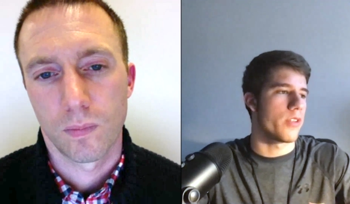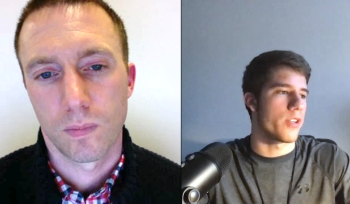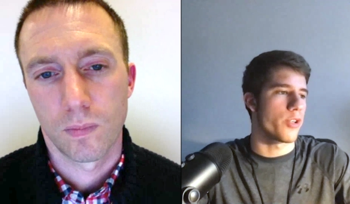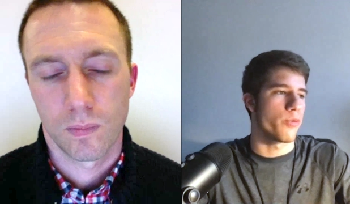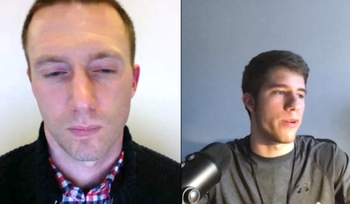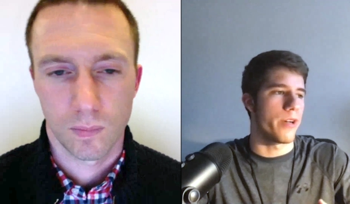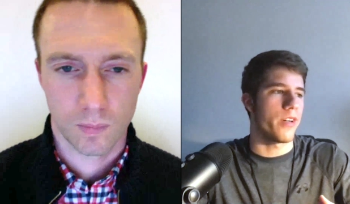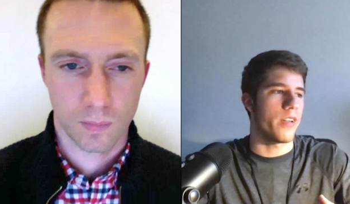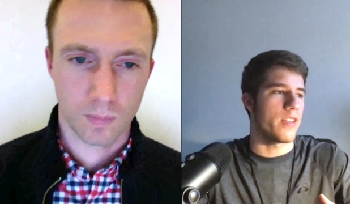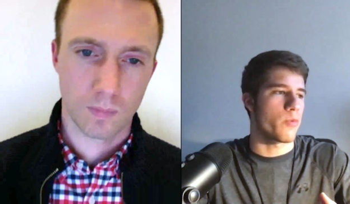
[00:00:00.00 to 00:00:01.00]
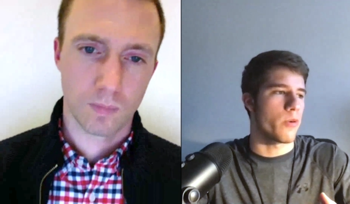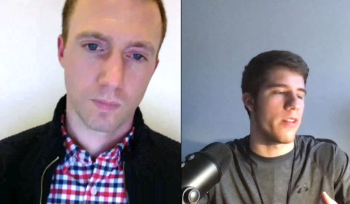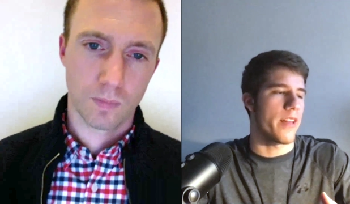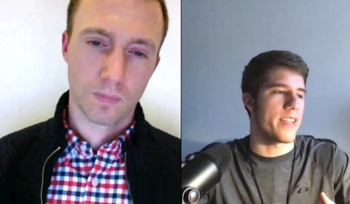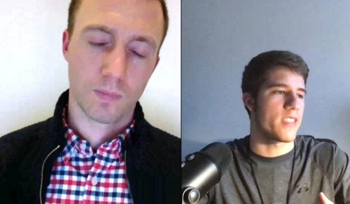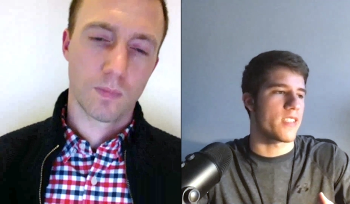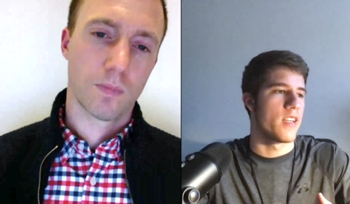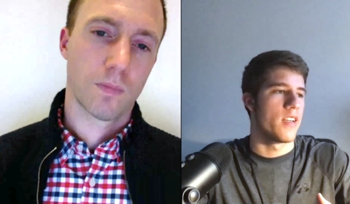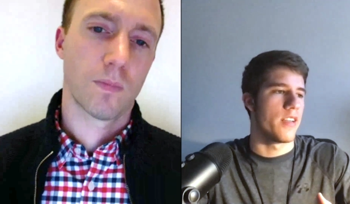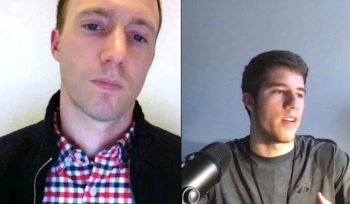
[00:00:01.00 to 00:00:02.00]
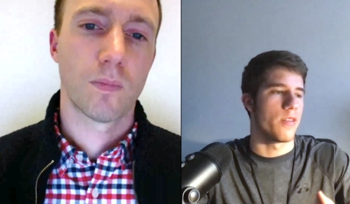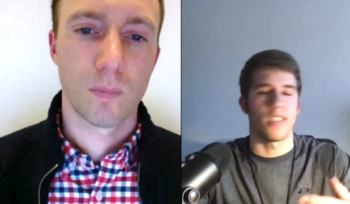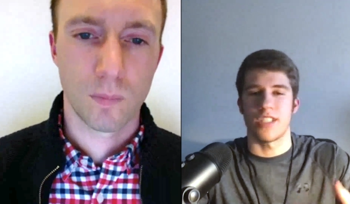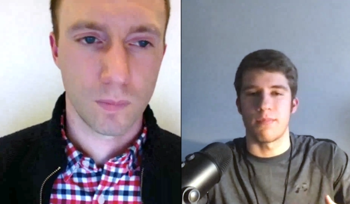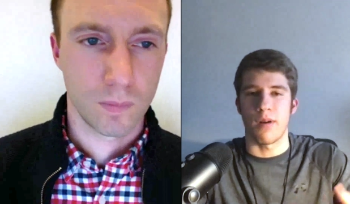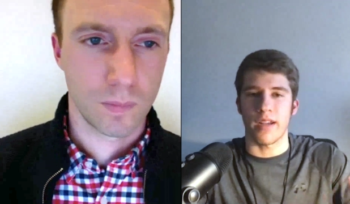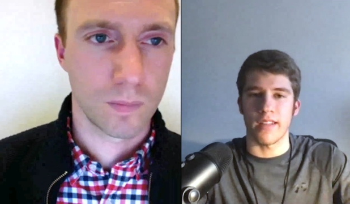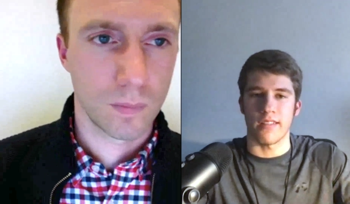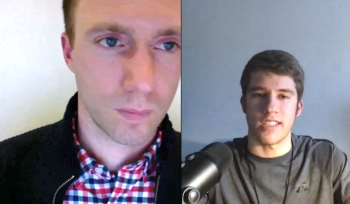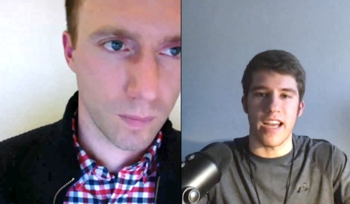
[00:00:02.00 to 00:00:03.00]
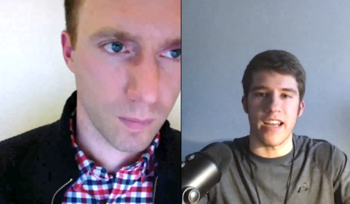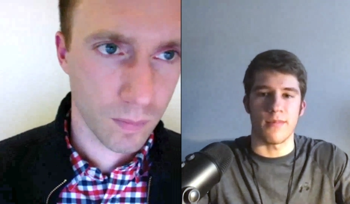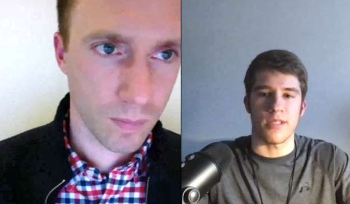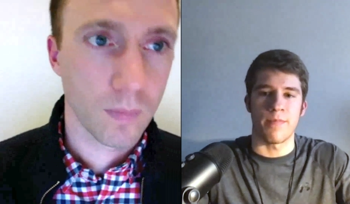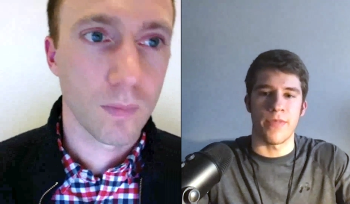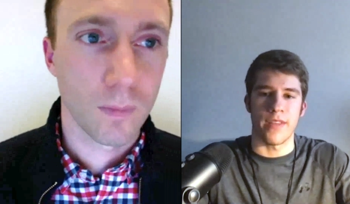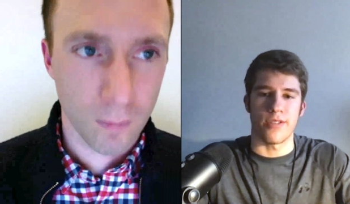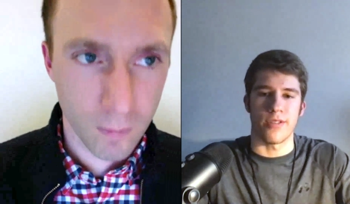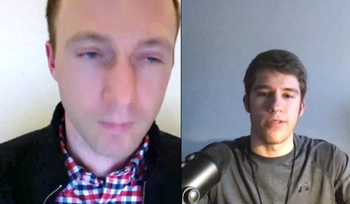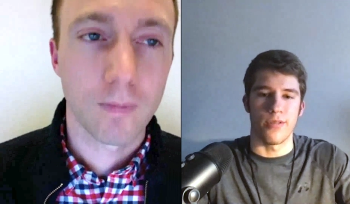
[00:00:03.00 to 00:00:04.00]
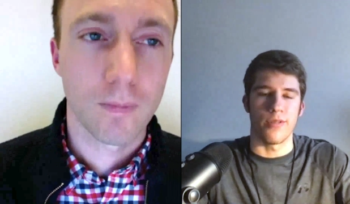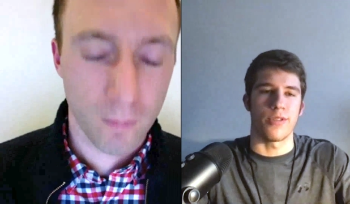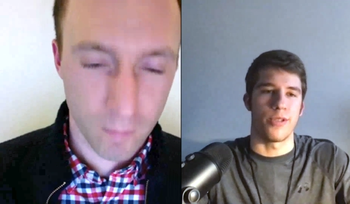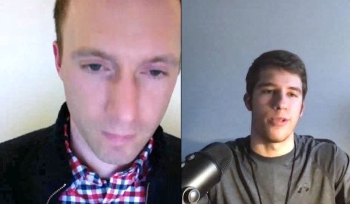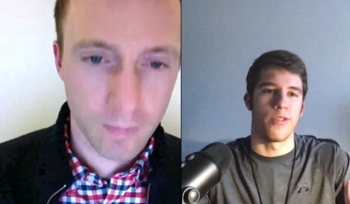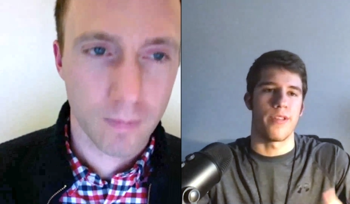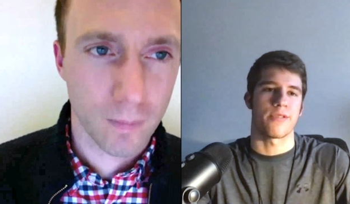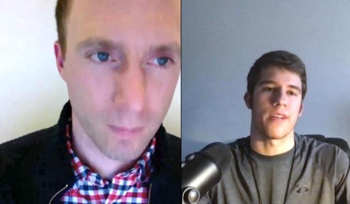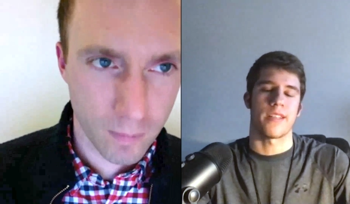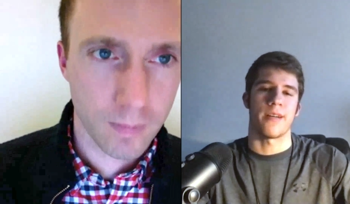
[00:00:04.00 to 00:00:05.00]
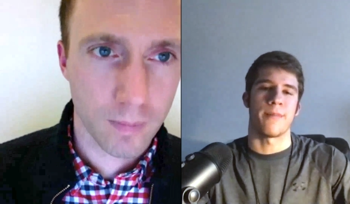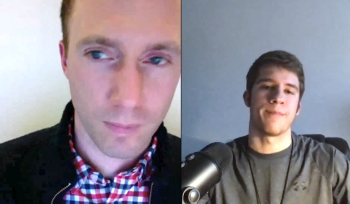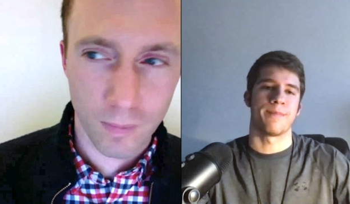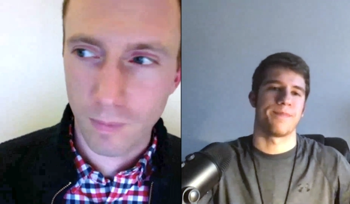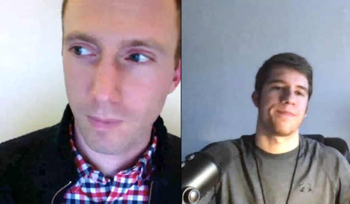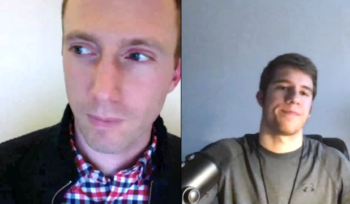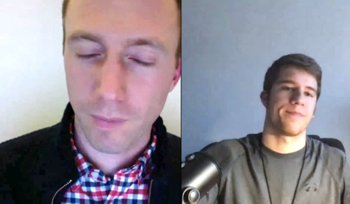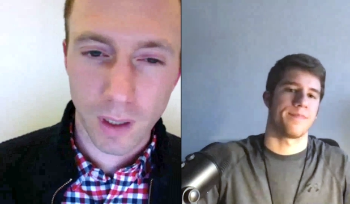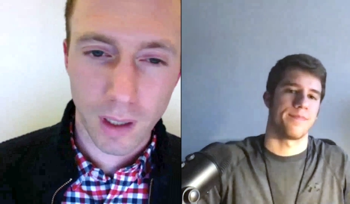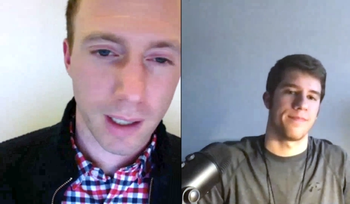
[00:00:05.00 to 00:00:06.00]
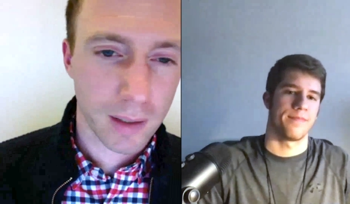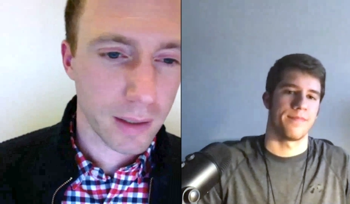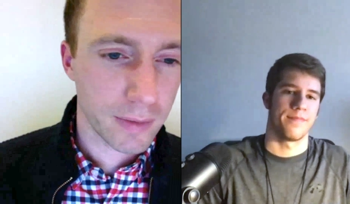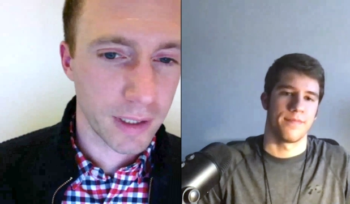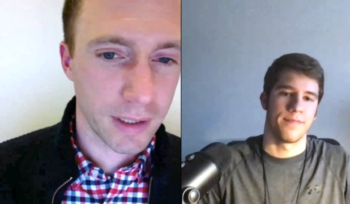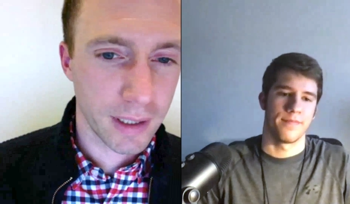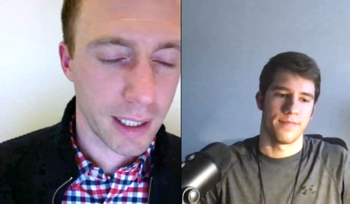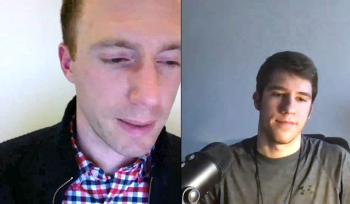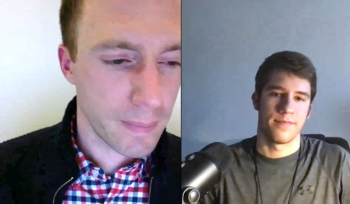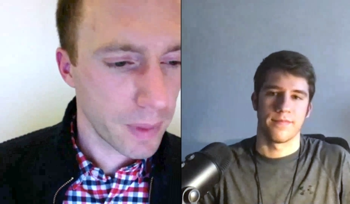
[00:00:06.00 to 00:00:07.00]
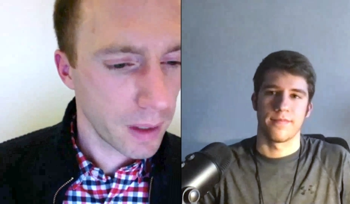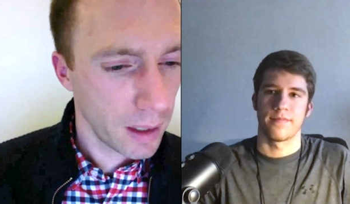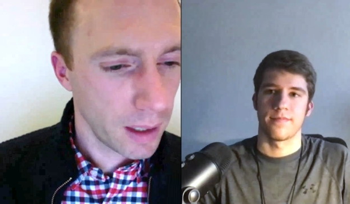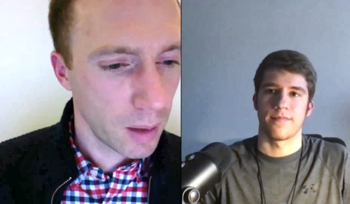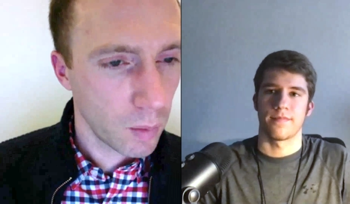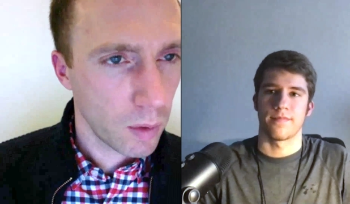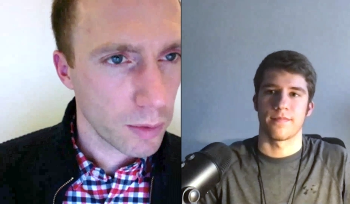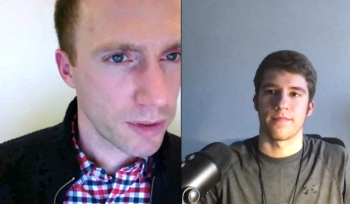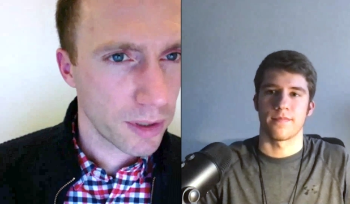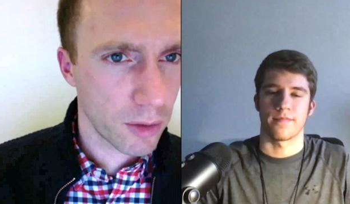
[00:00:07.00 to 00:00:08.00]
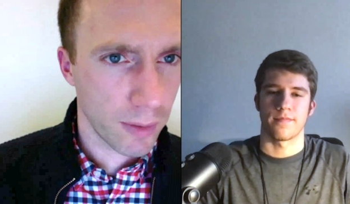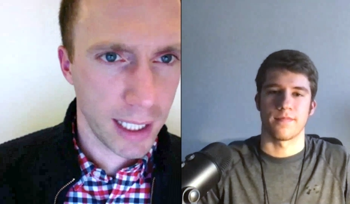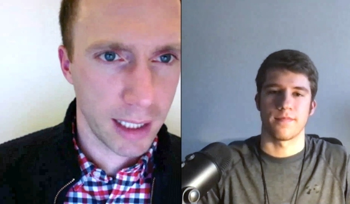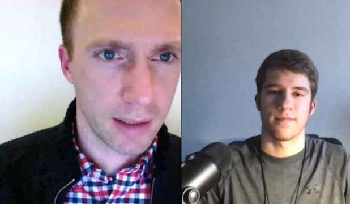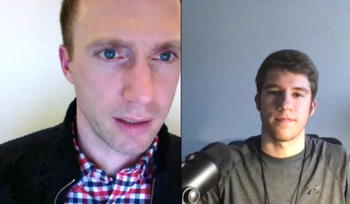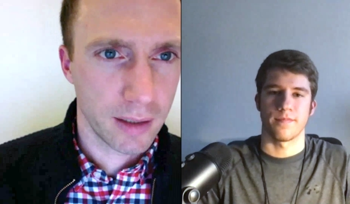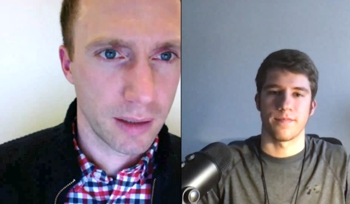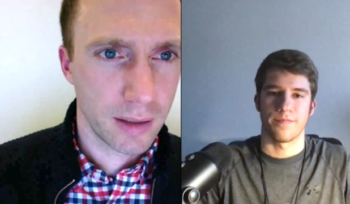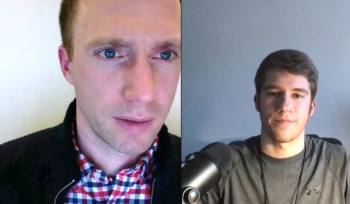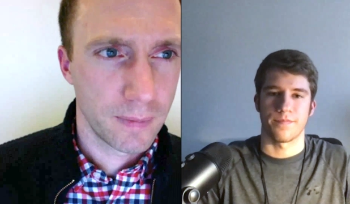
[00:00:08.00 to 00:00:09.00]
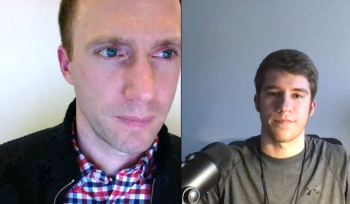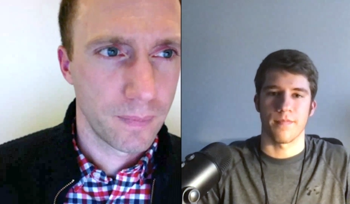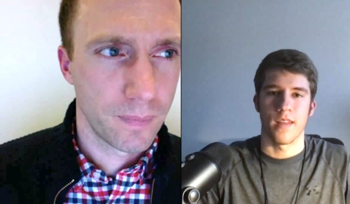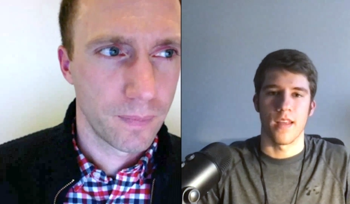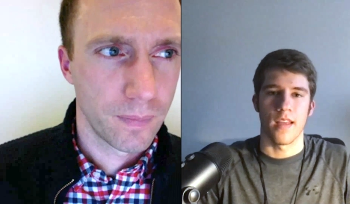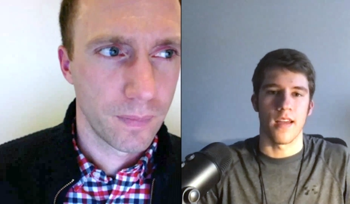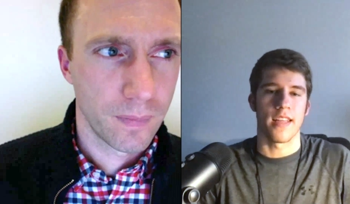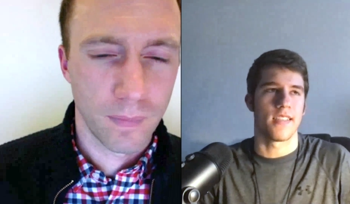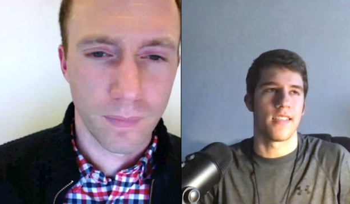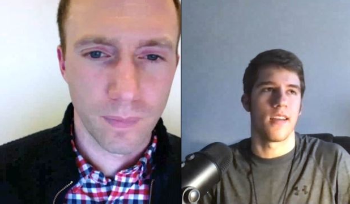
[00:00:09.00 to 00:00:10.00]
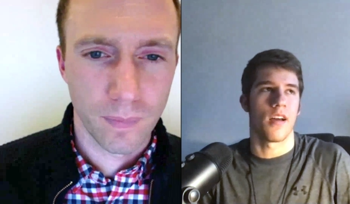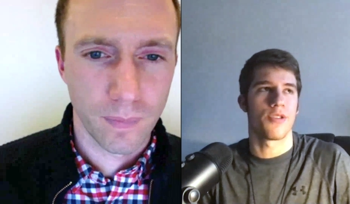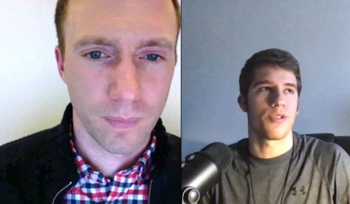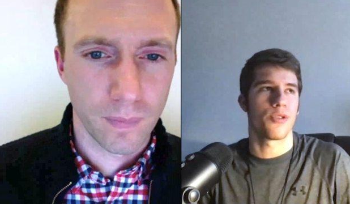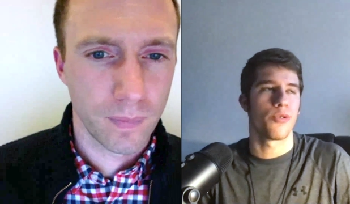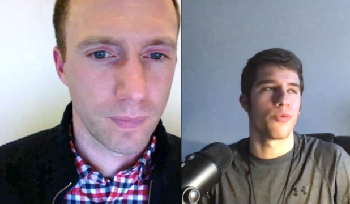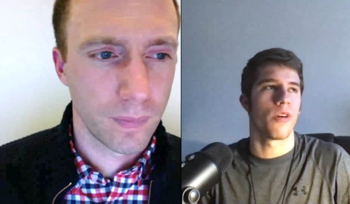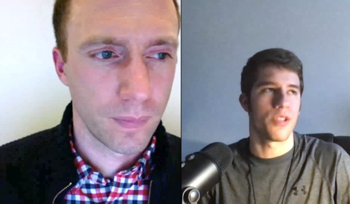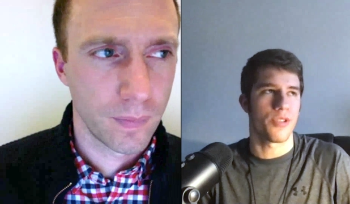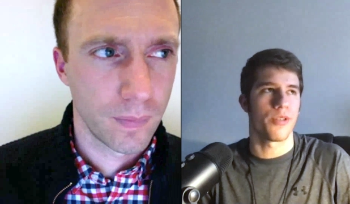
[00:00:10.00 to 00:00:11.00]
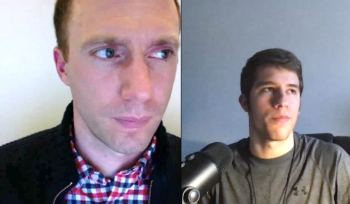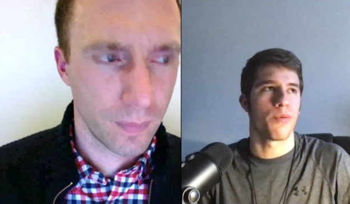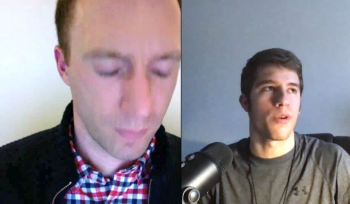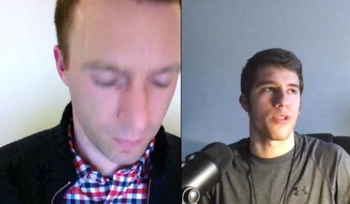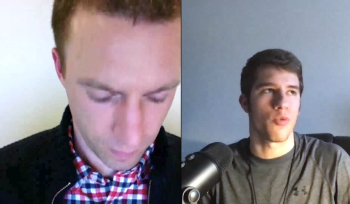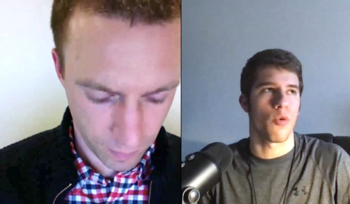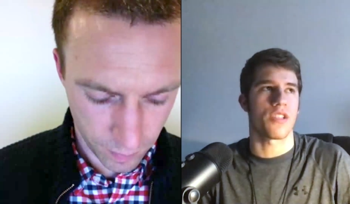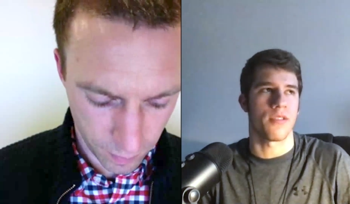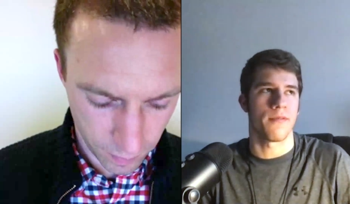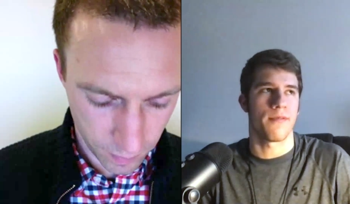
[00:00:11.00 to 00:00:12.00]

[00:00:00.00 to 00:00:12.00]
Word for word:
Speaker 1: the career as well as, you know, it's just bucket list items. So th- those are two of the things right there.
Speaker 2: I love it. Um, what was the grant?
Speaker 1: Uh, it's the Hunter Hunter Brooks Watson